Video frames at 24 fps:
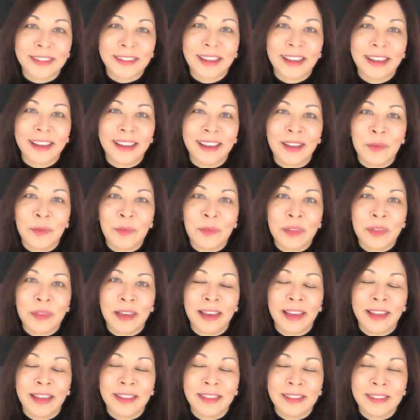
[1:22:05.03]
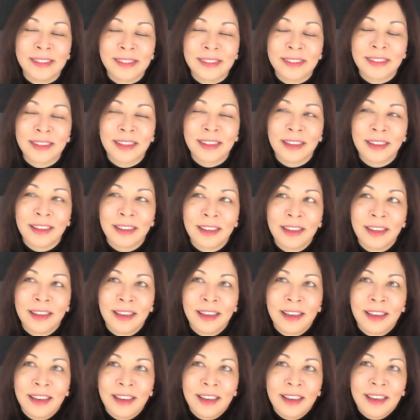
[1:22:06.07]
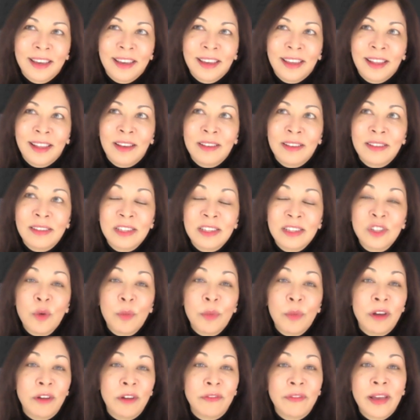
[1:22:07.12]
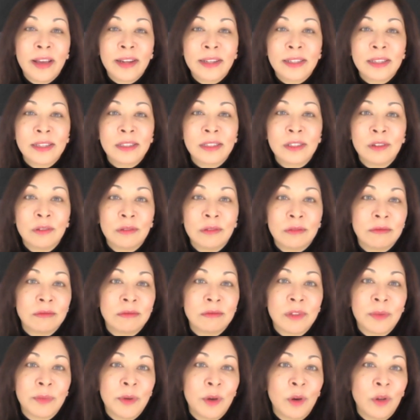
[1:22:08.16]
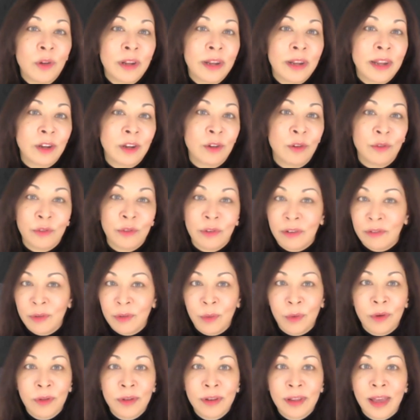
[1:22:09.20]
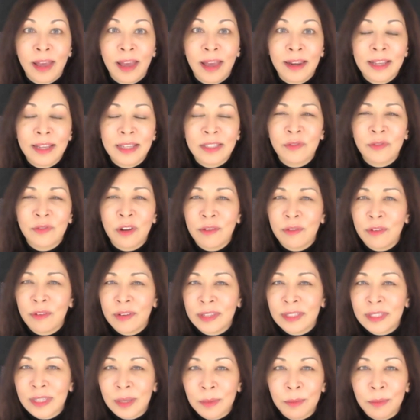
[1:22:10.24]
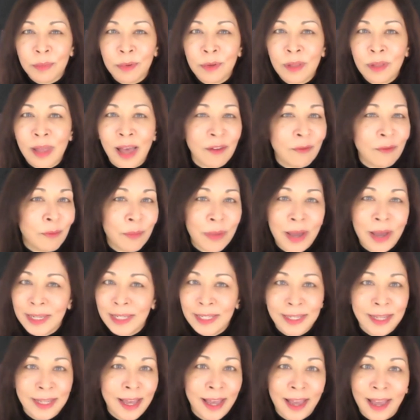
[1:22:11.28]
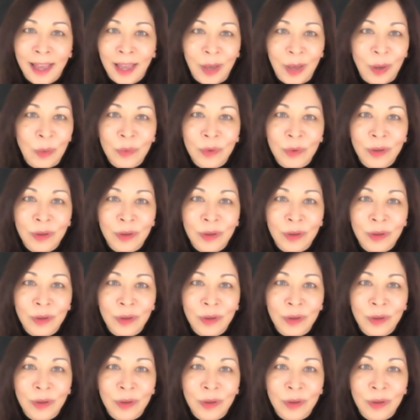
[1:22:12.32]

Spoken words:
and it's not perfect. It's not the be all and end all for everyone, and it's very, very simple. I haven't padded it out.